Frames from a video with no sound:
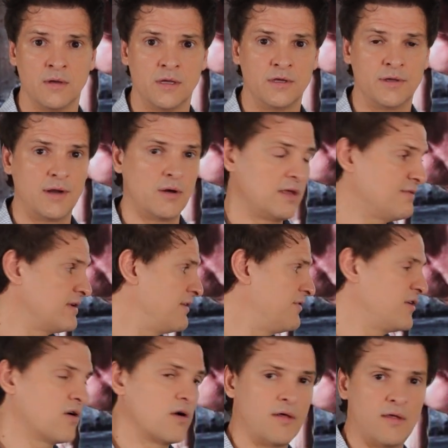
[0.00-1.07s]
Even if
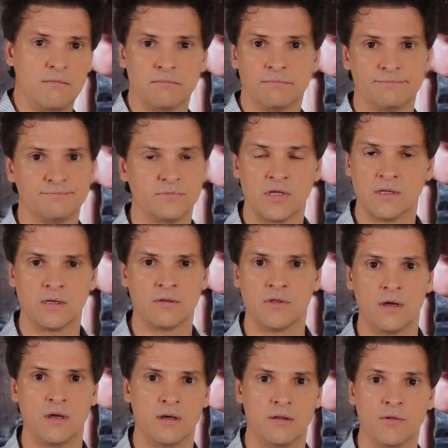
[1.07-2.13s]
you're on
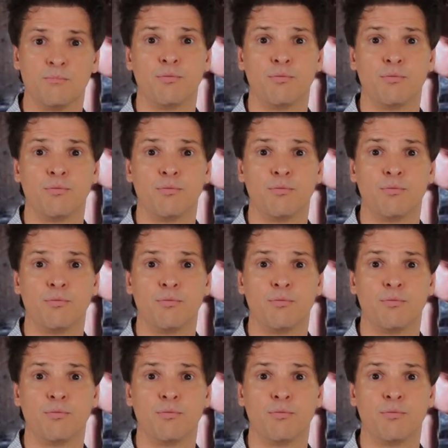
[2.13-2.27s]
the